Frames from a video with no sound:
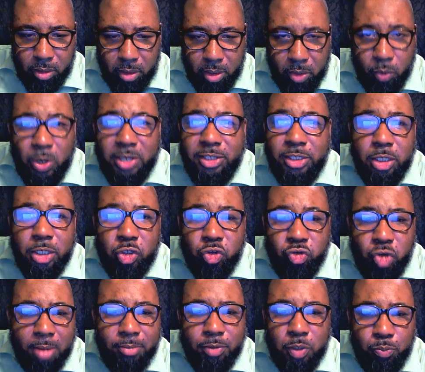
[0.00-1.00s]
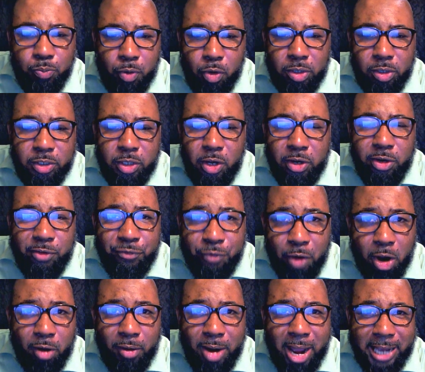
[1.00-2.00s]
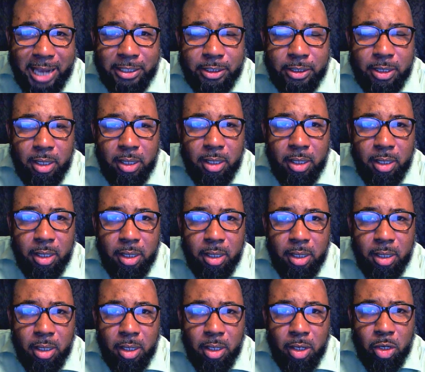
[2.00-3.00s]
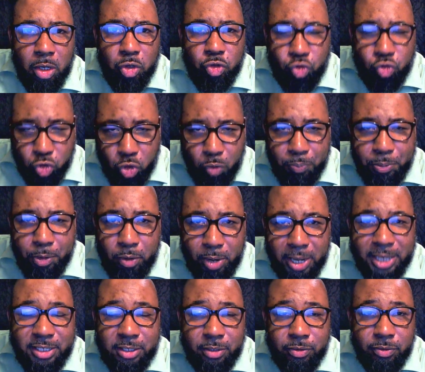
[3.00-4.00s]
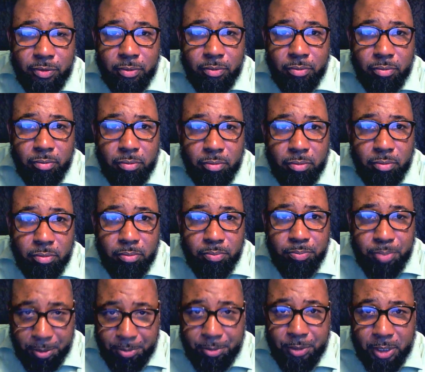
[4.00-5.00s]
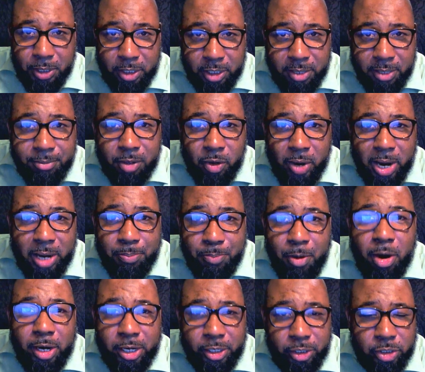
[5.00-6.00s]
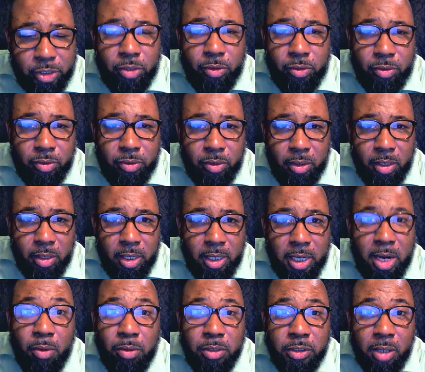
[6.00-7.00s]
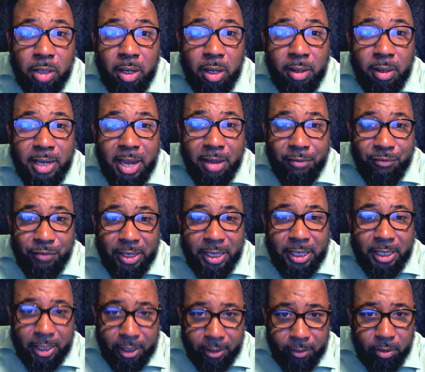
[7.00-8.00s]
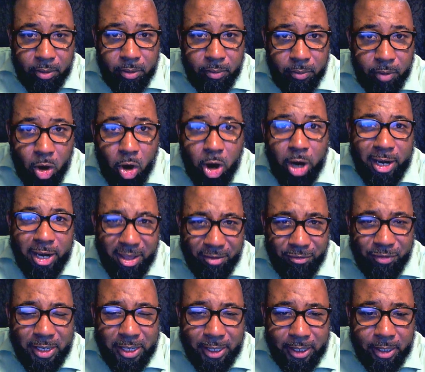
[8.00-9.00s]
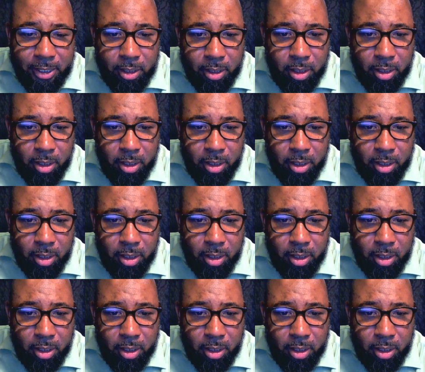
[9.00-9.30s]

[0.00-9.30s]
It wasn't the Trump supporters or the far rights. True progressives, people in the Democratic Party, too, that was left-leaning, hard left-leaning,